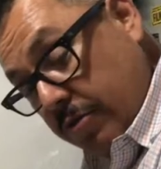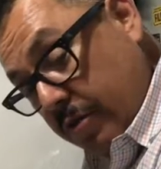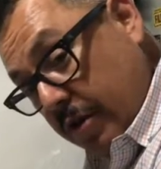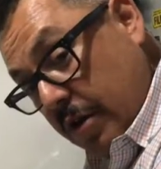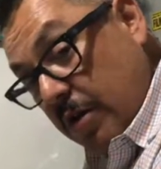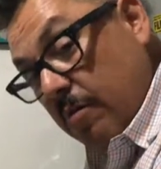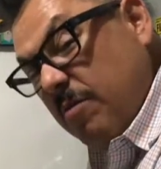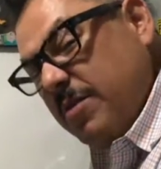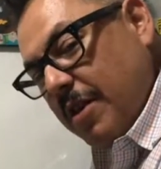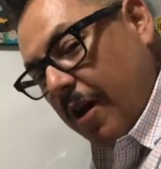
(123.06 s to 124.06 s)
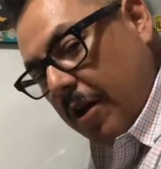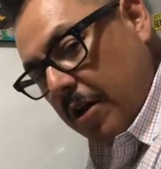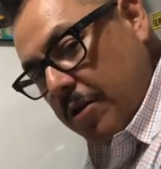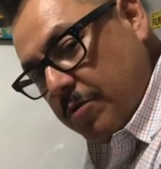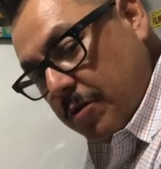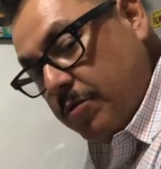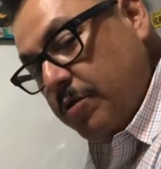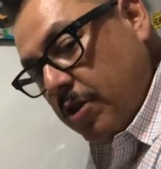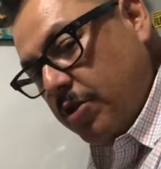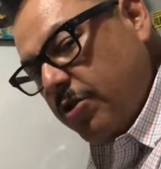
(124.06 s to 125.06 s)
tour. We'll see how it looks once we
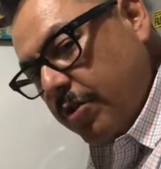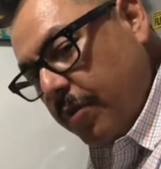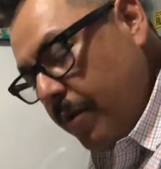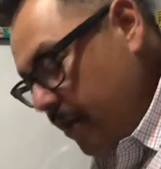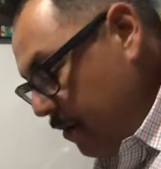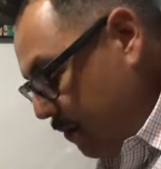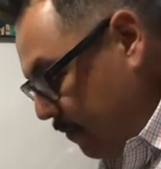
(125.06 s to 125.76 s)
start shooting with it.